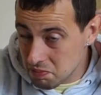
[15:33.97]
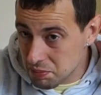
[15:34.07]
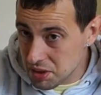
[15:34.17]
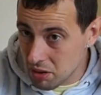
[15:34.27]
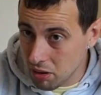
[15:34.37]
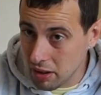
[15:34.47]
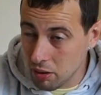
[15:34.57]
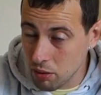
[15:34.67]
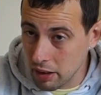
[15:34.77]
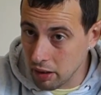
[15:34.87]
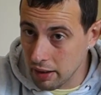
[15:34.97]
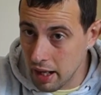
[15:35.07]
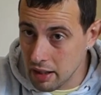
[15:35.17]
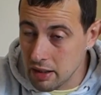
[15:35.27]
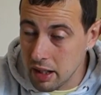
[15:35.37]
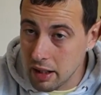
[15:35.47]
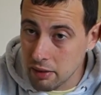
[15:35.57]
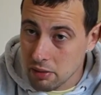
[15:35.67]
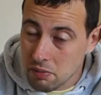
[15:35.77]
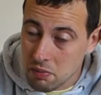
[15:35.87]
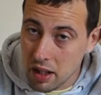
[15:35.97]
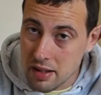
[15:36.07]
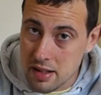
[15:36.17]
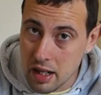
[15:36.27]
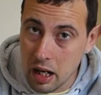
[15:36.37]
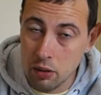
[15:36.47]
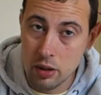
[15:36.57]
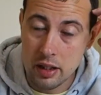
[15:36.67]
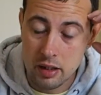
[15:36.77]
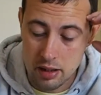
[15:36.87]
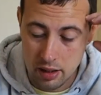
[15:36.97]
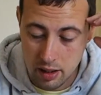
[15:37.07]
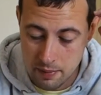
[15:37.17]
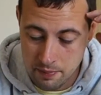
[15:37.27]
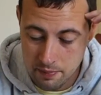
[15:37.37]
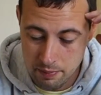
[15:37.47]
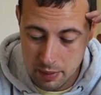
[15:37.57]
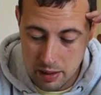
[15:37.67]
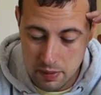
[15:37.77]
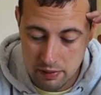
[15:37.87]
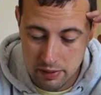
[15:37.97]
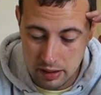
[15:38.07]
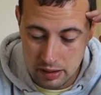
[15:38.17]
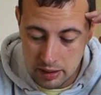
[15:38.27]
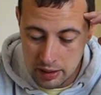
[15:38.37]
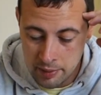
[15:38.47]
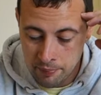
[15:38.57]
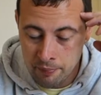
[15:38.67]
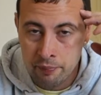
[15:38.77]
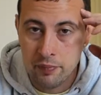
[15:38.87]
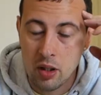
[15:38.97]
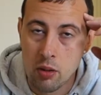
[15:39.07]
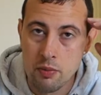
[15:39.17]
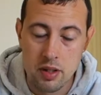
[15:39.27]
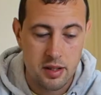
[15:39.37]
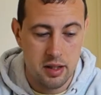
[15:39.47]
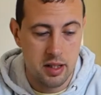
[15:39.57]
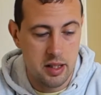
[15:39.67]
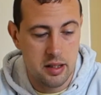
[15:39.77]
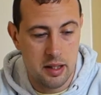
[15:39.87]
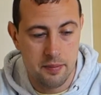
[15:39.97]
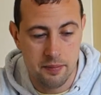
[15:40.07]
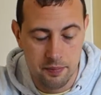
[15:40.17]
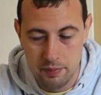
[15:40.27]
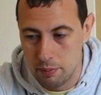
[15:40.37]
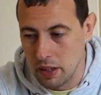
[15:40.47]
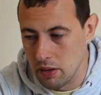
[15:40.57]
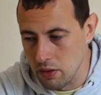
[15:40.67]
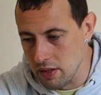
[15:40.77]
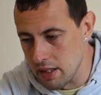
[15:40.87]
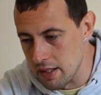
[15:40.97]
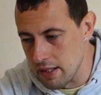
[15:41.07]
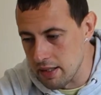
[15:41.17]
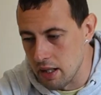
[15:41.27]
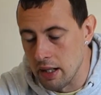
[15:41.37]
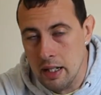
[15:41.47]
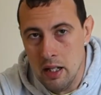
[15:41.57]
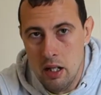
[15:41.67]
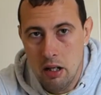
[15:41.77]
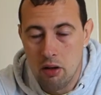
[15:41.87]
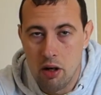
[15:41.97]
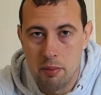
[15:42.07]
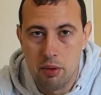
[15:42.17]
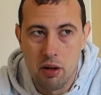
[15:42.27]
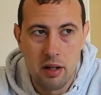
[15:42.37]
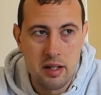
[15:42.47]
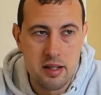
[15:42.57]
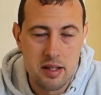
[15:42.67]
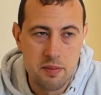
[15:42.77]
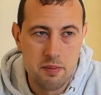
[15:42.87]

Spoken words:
start recording again, and let's see how it made me feel. Obviously, because this is a rye puerh, this is